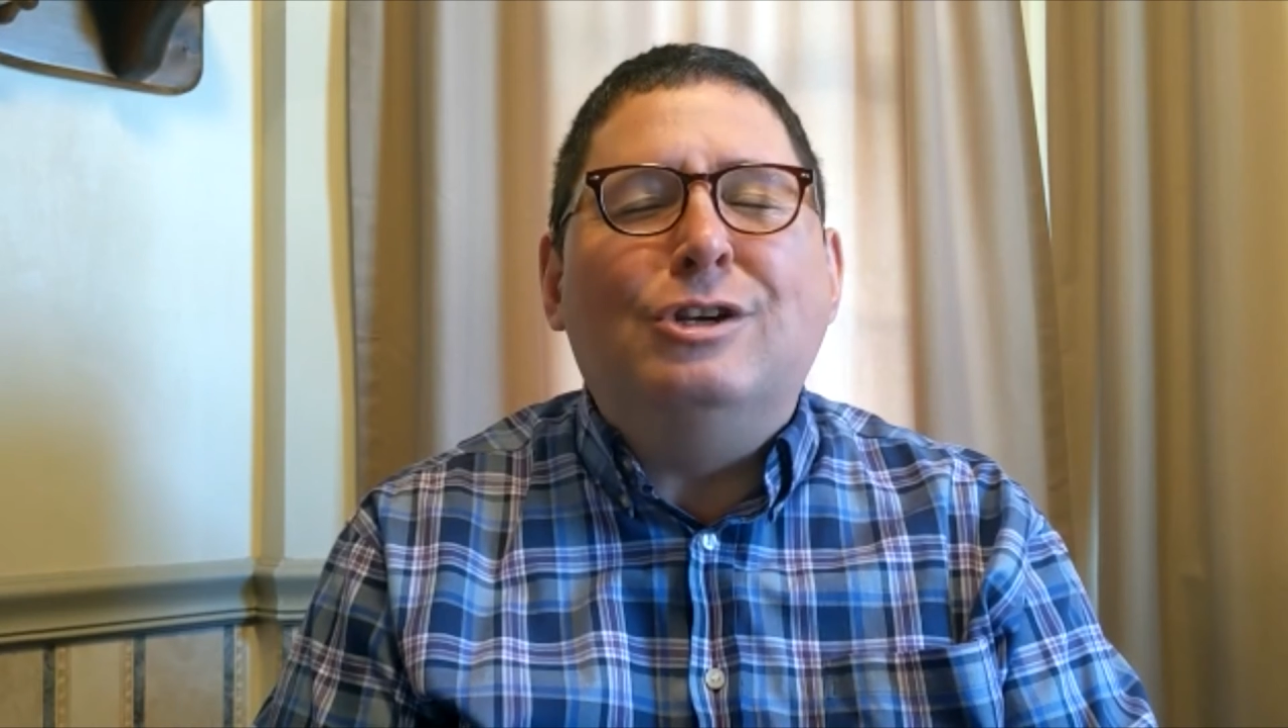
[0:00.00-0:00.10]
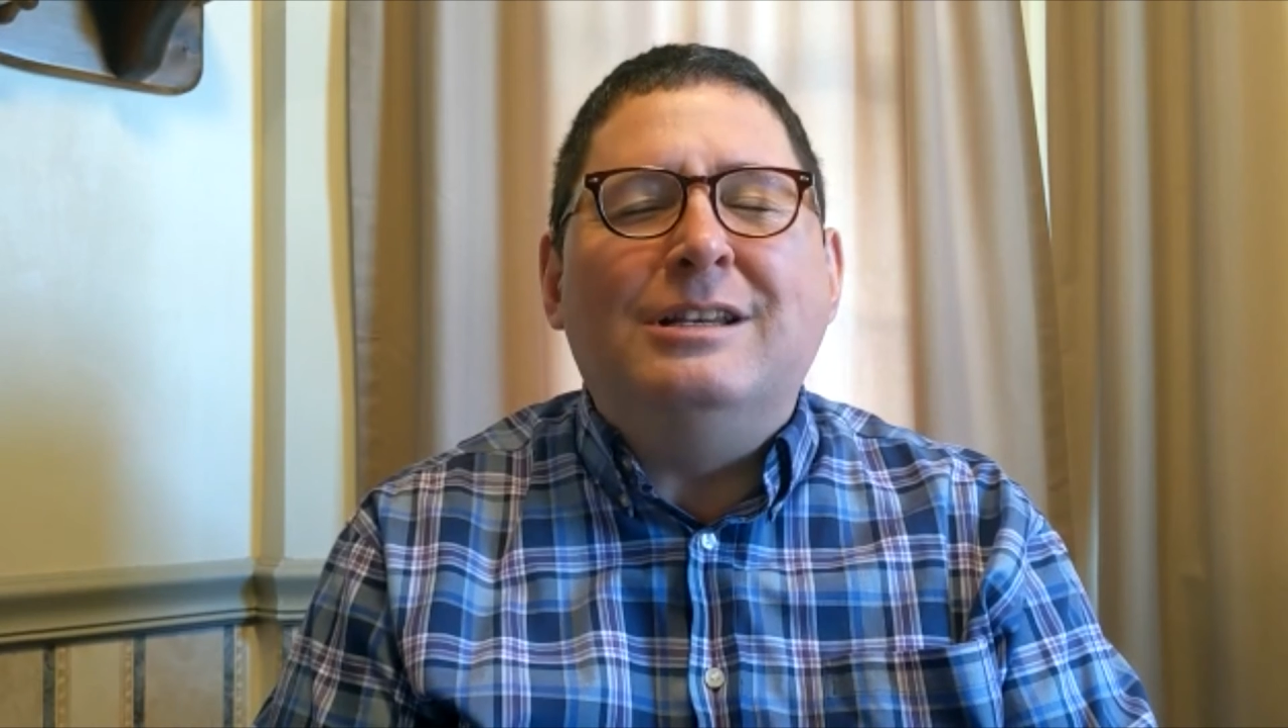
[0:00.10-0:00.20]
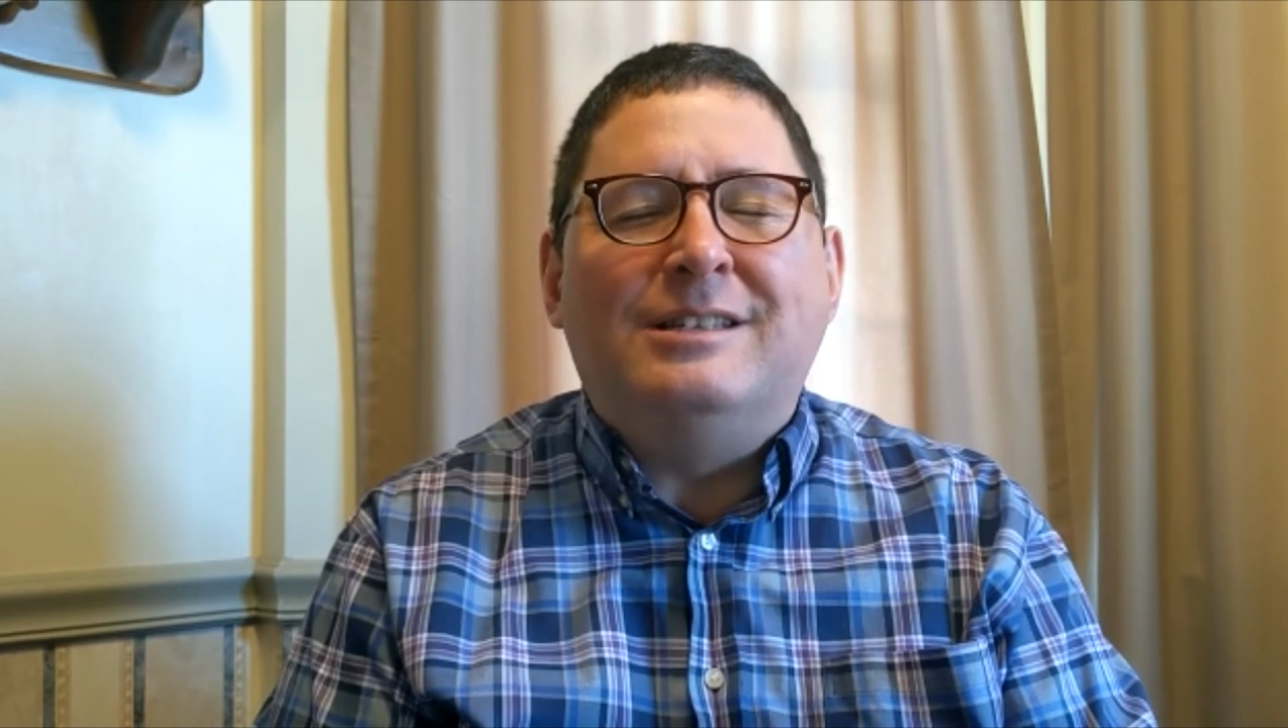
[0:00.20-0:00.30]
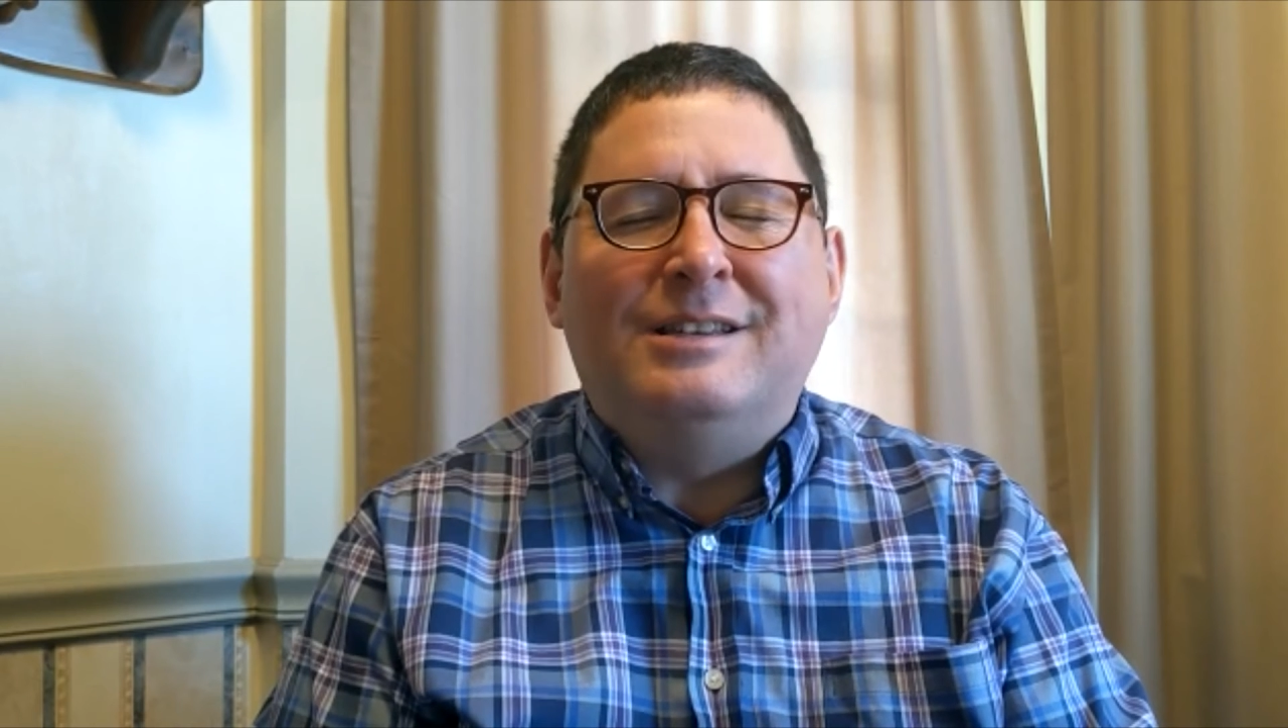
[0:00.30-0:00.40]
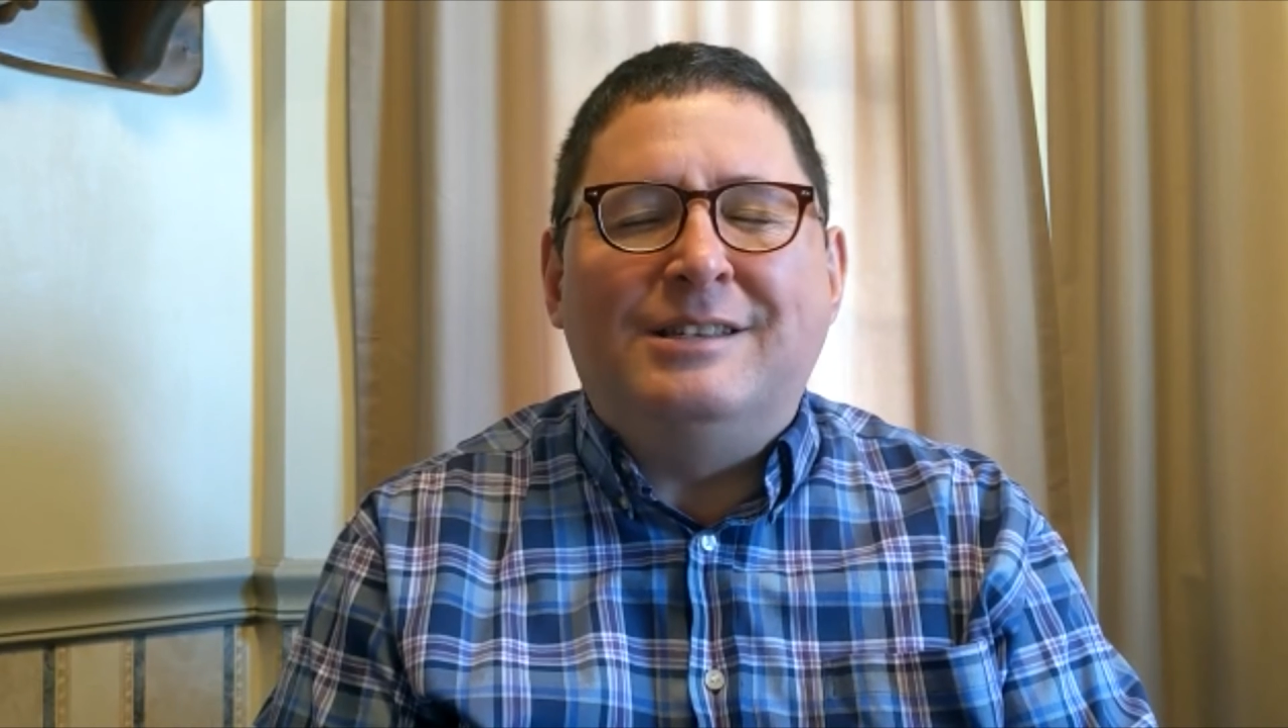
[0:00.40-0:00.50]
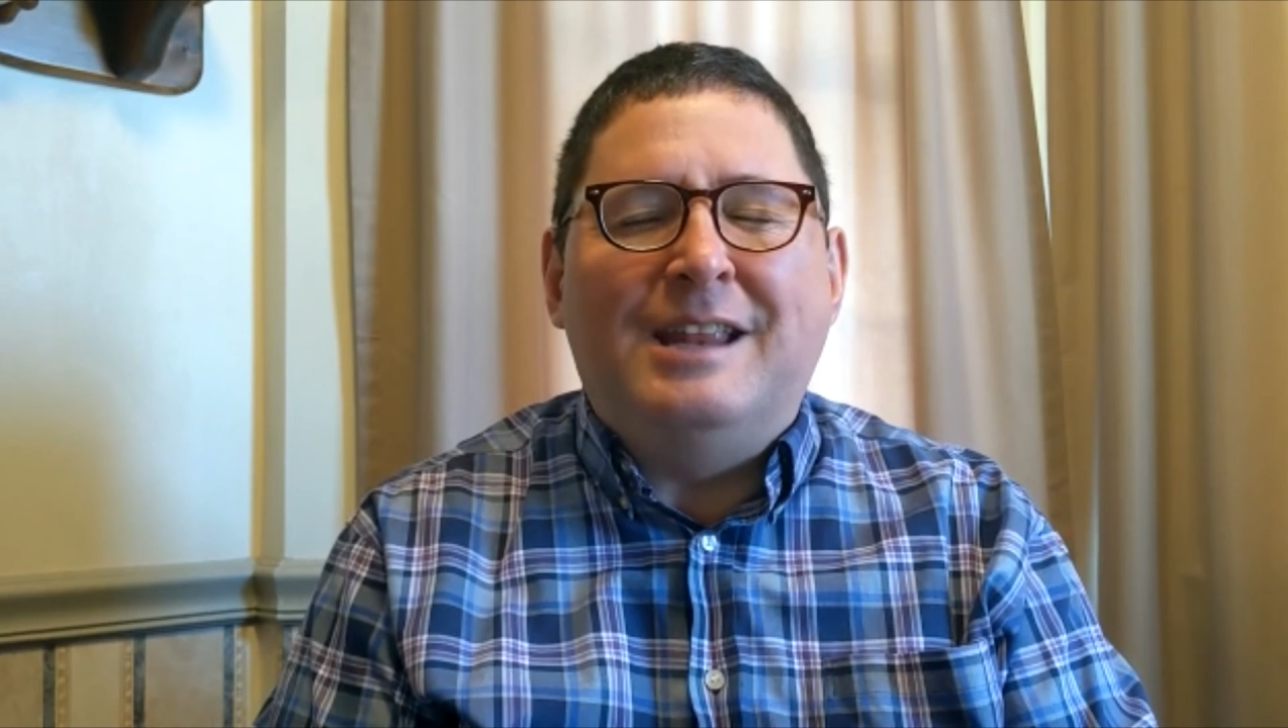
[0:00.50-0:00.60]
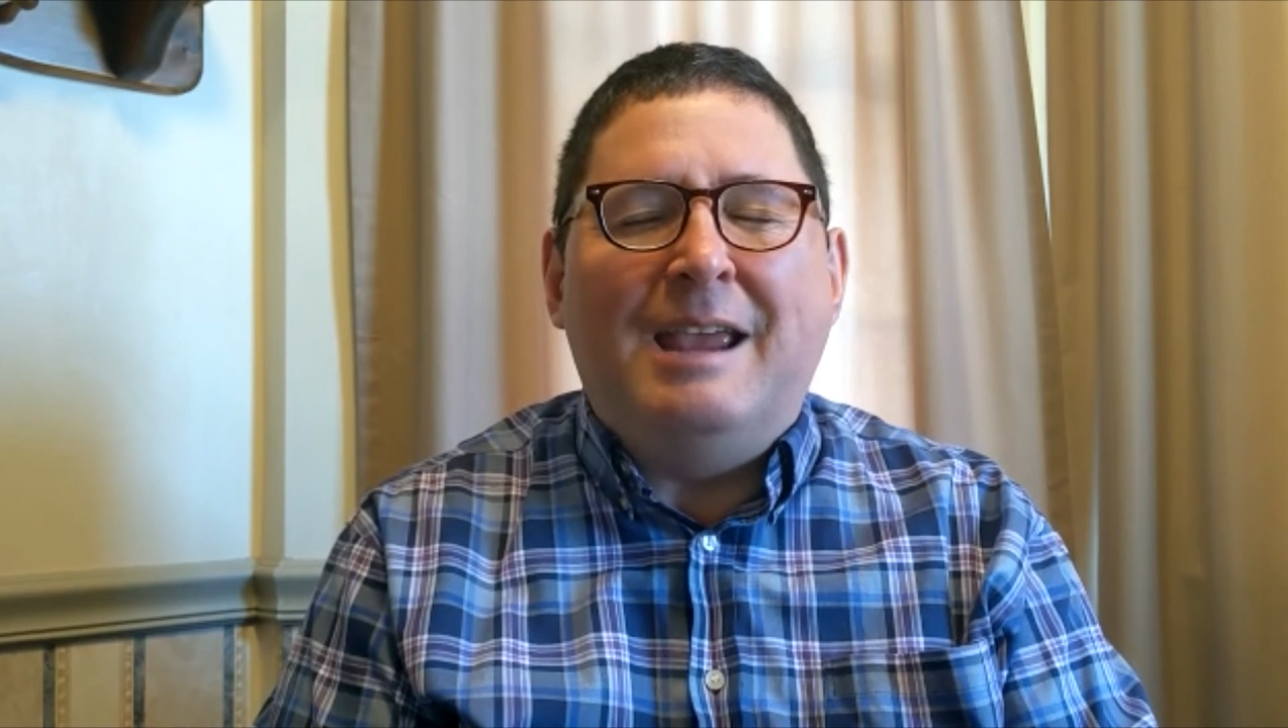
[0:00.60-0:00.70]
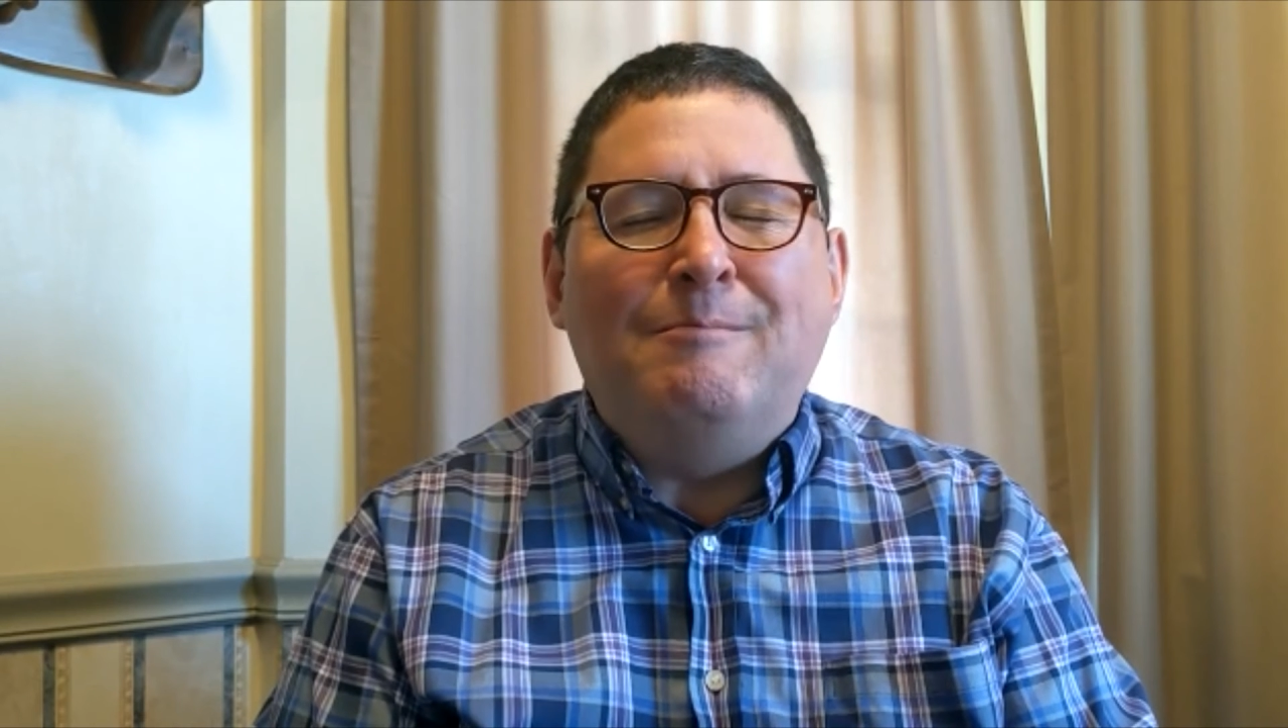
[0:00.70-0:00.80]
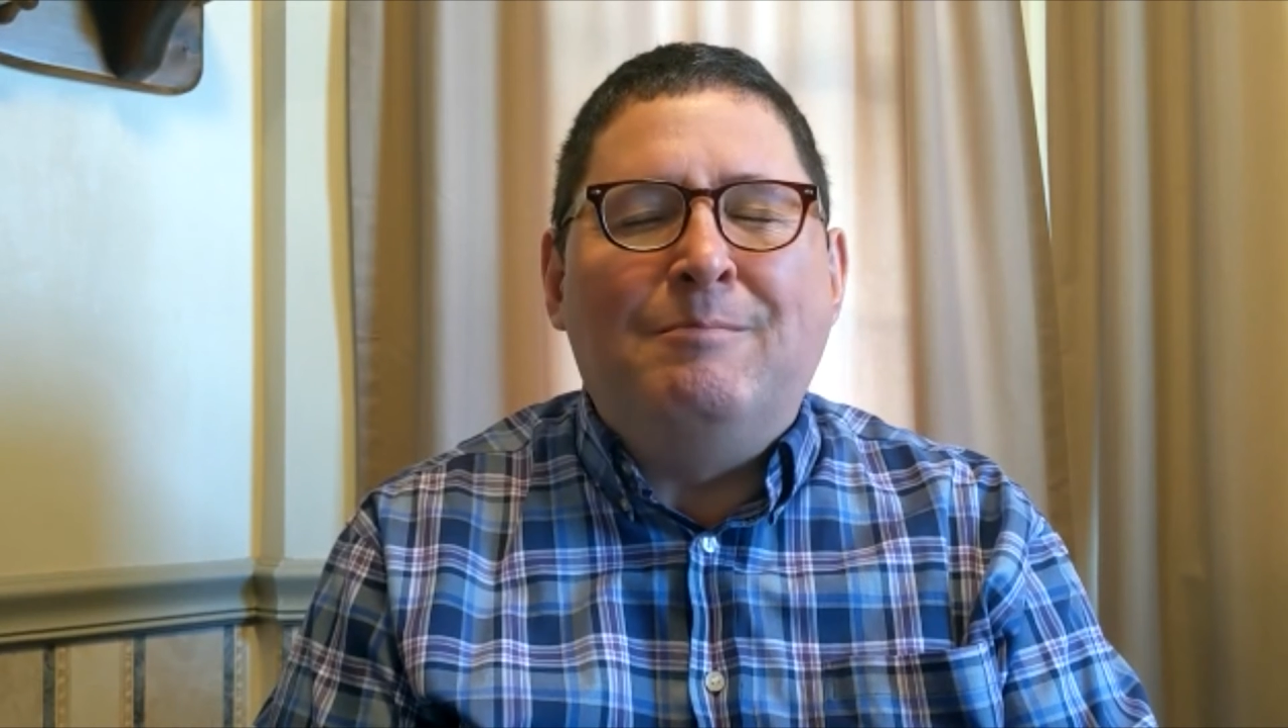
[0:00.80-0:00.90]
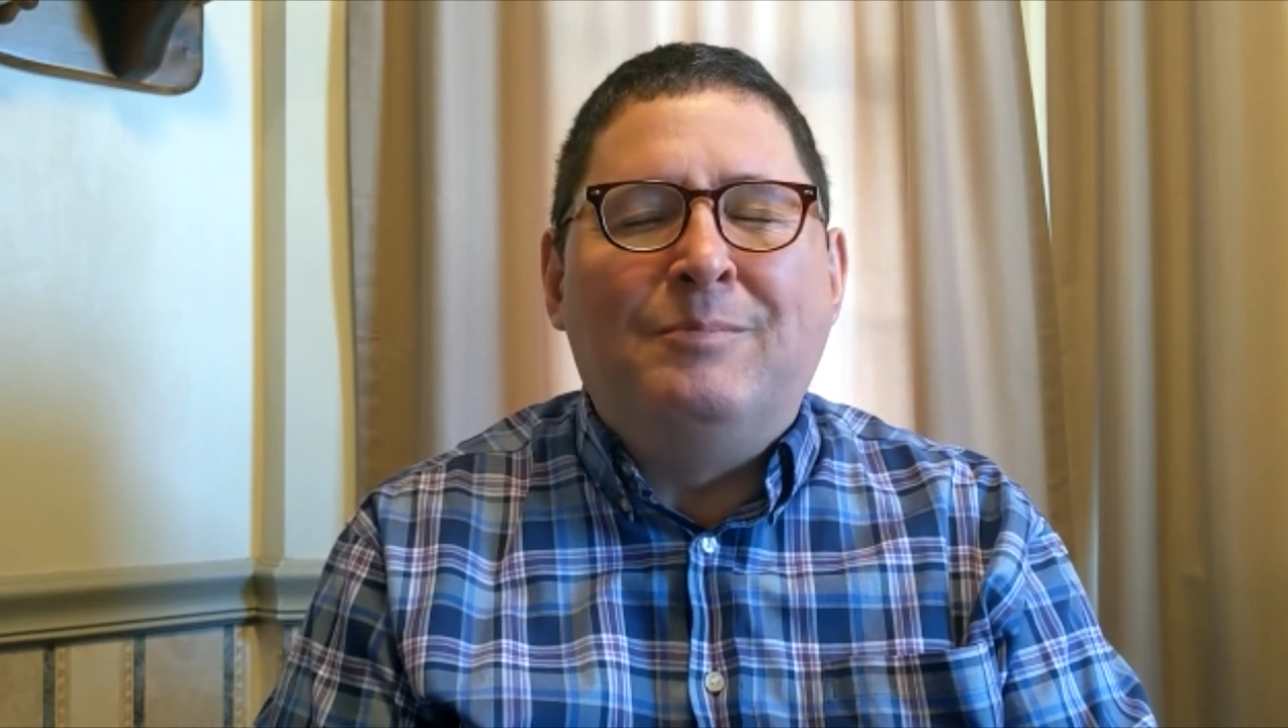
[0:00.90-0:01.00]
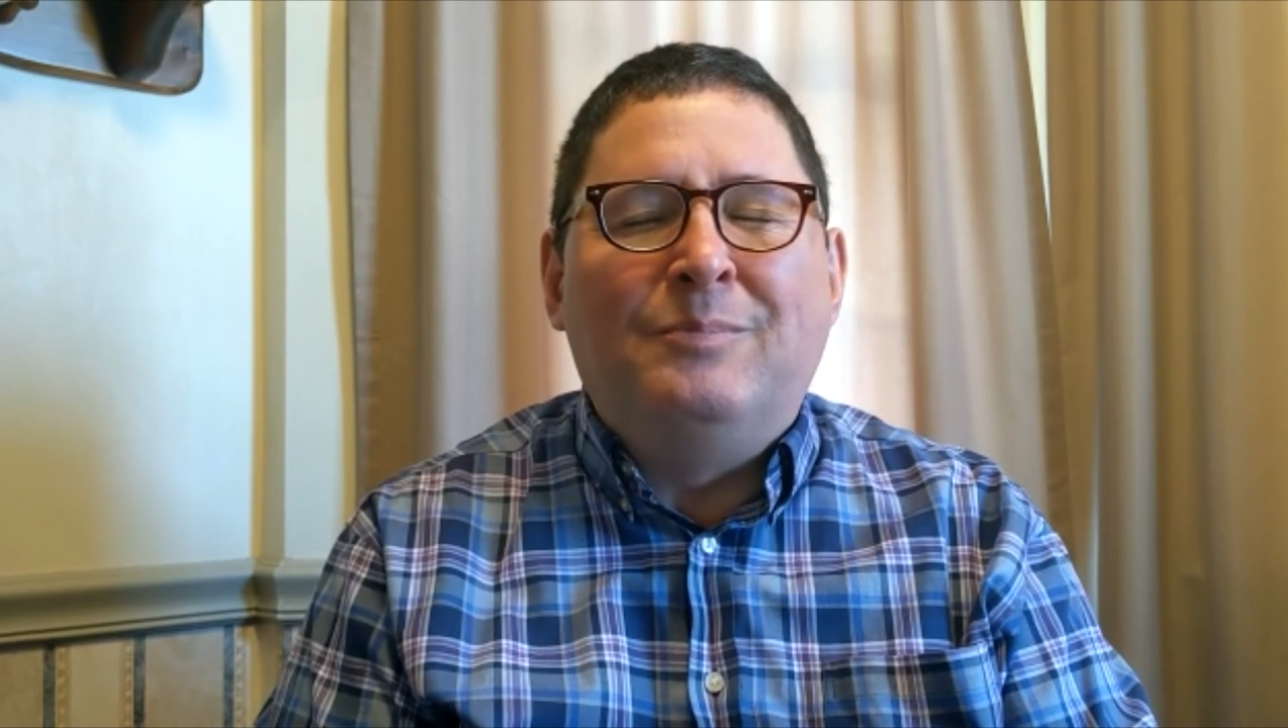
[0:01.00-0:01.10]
Jesus' name.